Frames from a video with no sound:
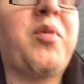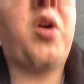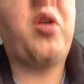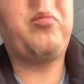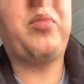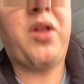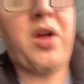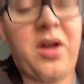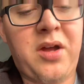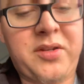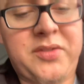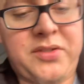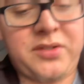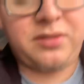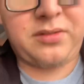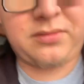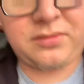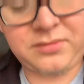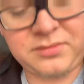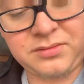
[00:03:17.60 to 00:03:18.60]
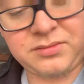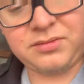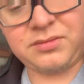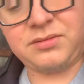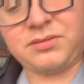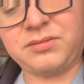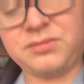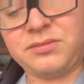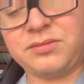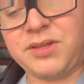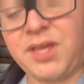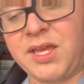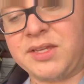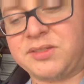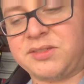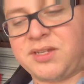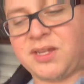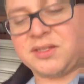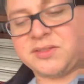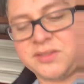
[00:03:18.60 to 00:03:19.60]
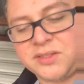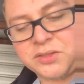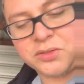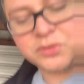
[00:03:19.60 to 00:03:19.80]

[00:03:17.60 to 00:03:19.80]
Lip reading: blocks and S10's little